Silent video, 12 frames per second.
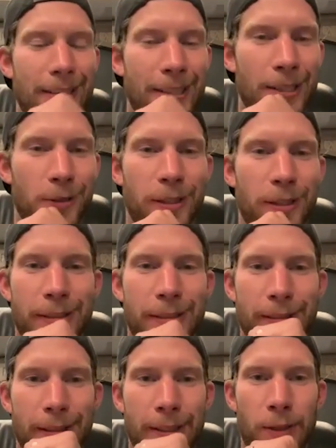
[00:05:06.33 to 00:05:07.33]
you know
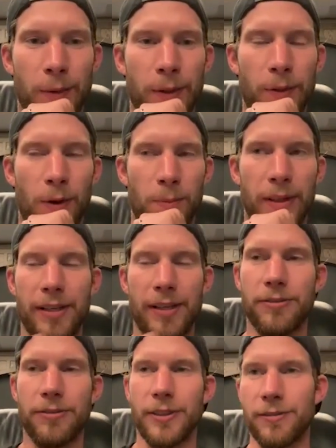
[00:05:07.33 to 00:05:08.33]
living you know a normal
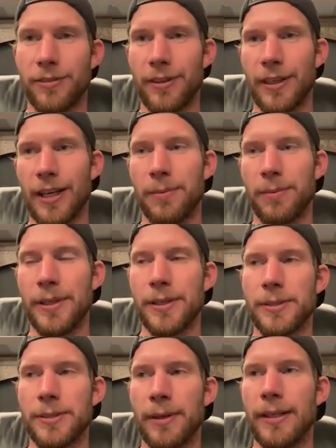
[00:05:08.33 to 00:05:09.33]
life for for a couple
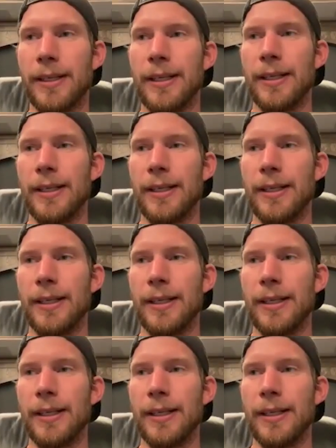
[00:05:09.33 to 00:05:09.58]
years, but